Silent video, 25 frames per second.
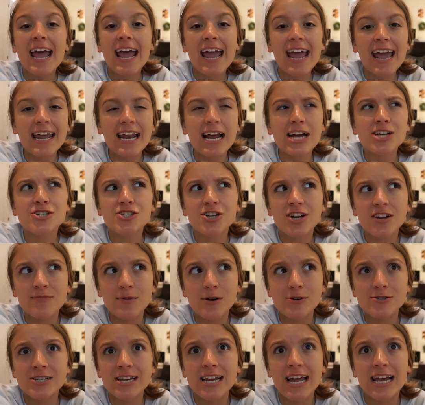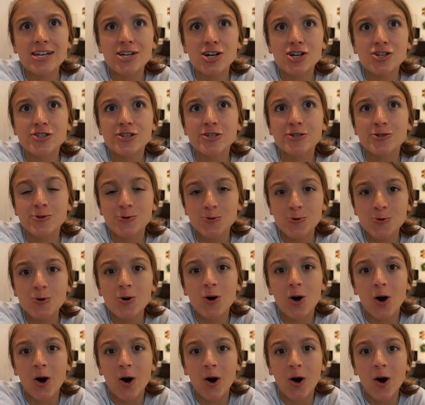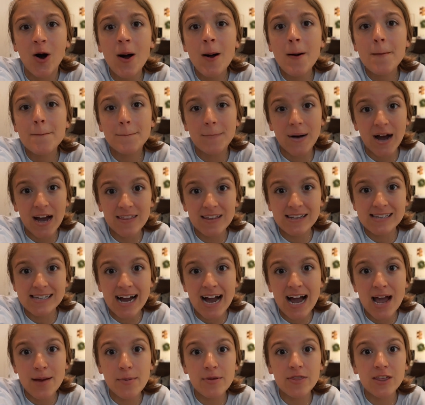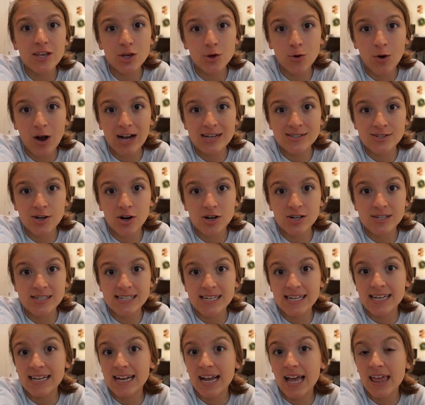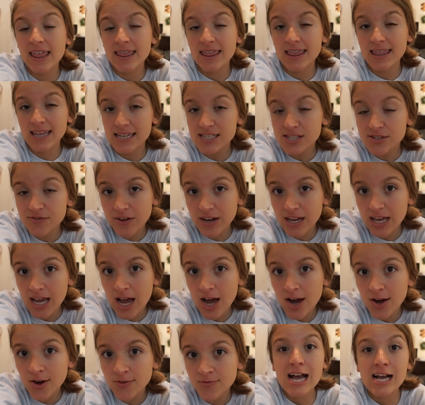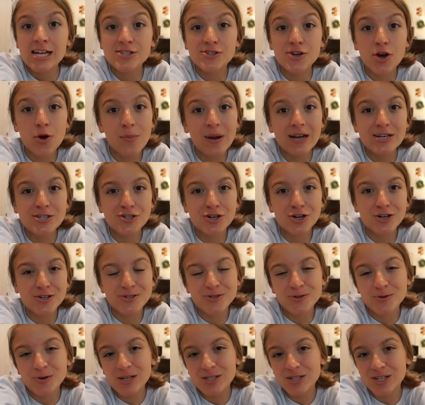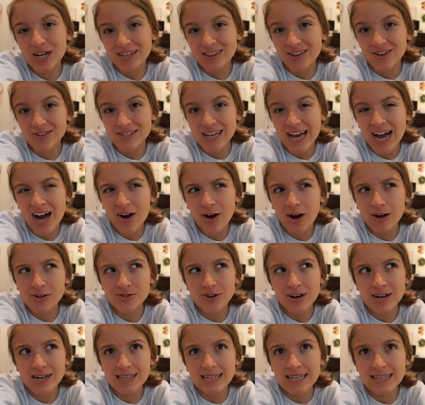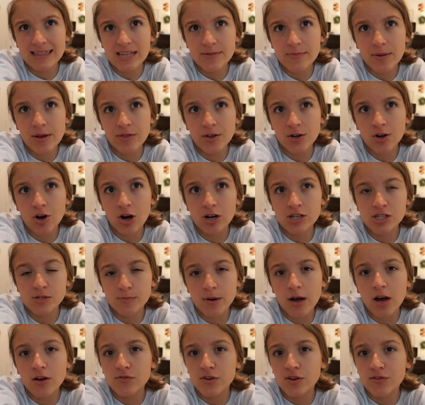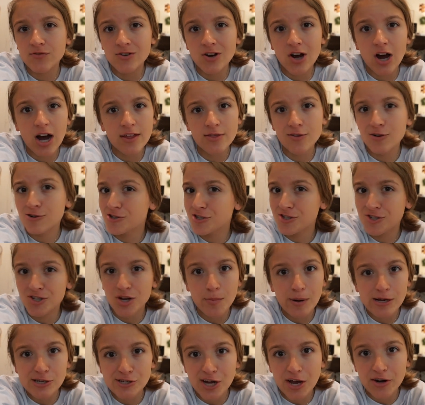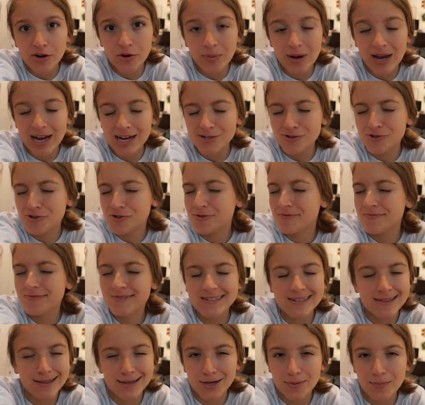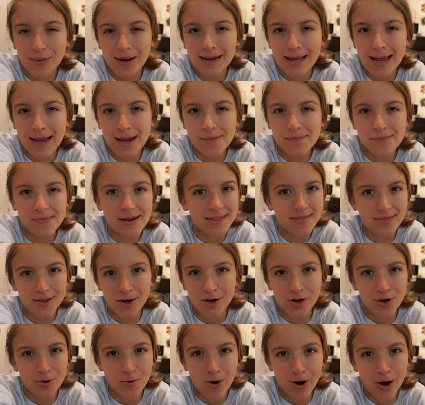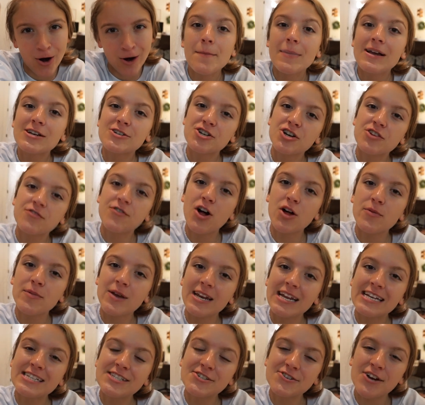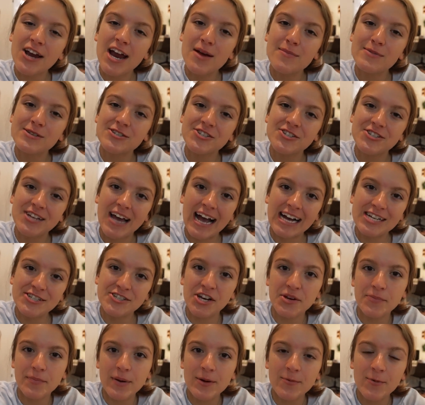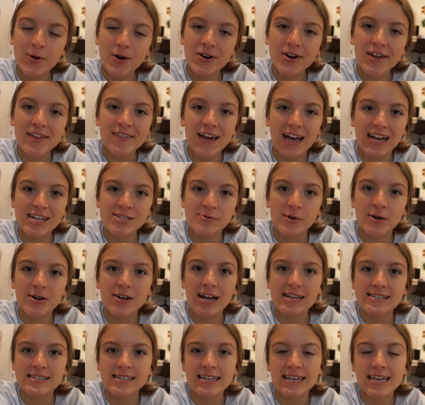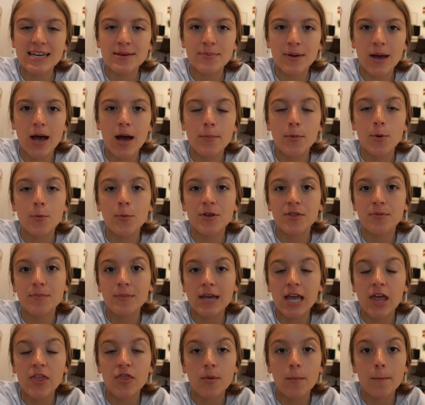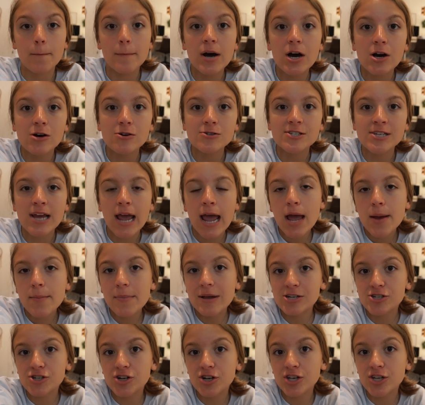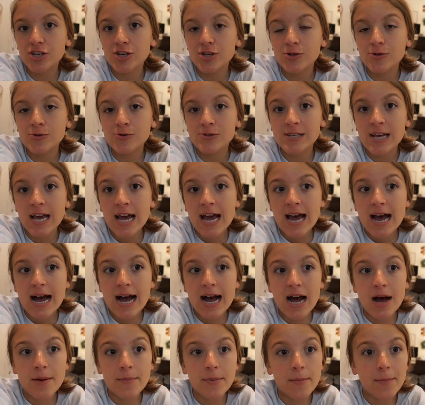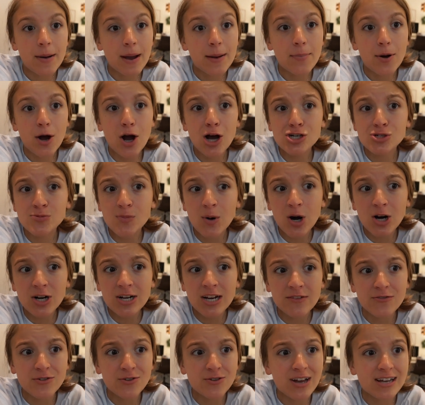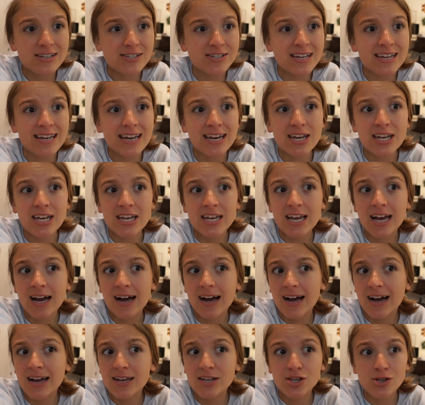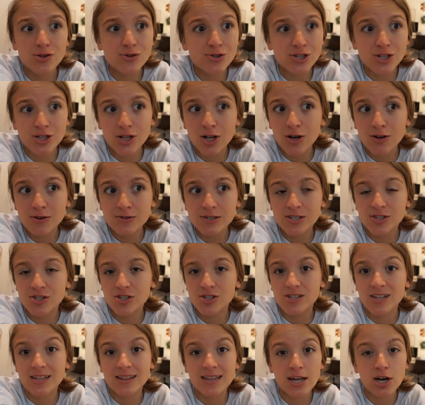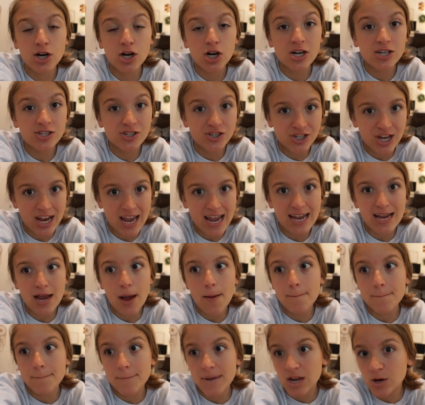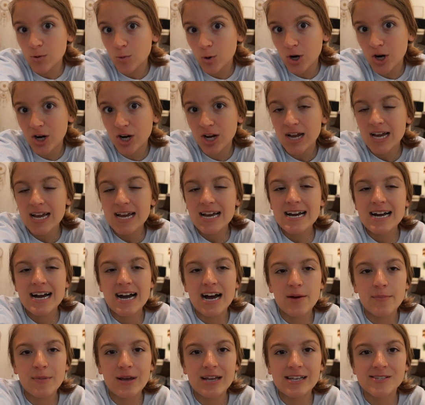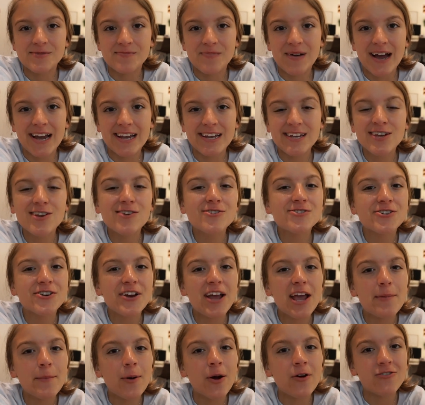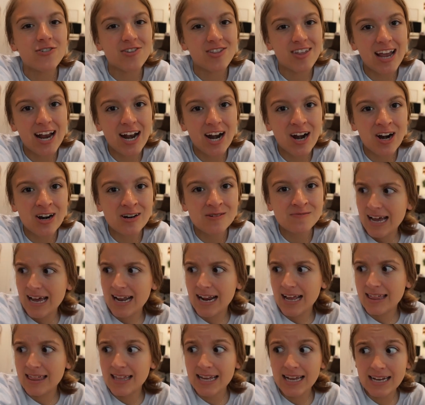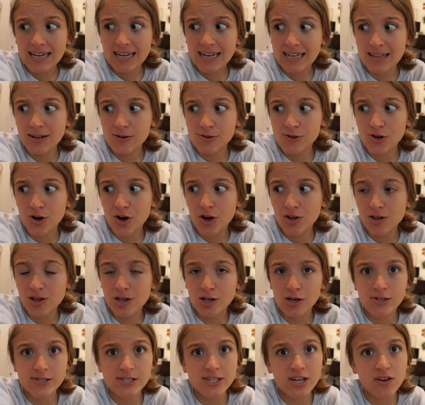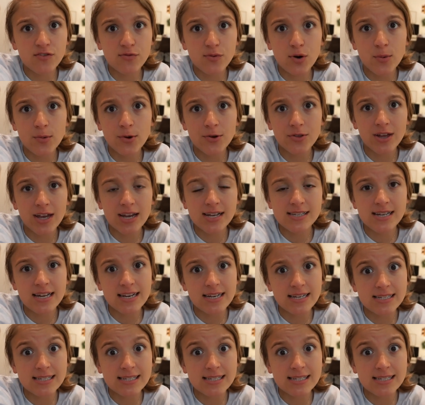and I should have posted a nursing school haul by the time that you guys are seeing this video. So make sure to check those out. I'll try to link them in the cards above. If not, they're just on my channel page. Click my name and there you are. Make sure to follow me on Instagram. It's just at Jade Benward. That is where you guys can keep up with me the most post. Make sure to use um, my Poshmark if you guys need any uh, used clothes. It's just a letter J Benward um, is my username over there. And I think those are all the little self-promo things I need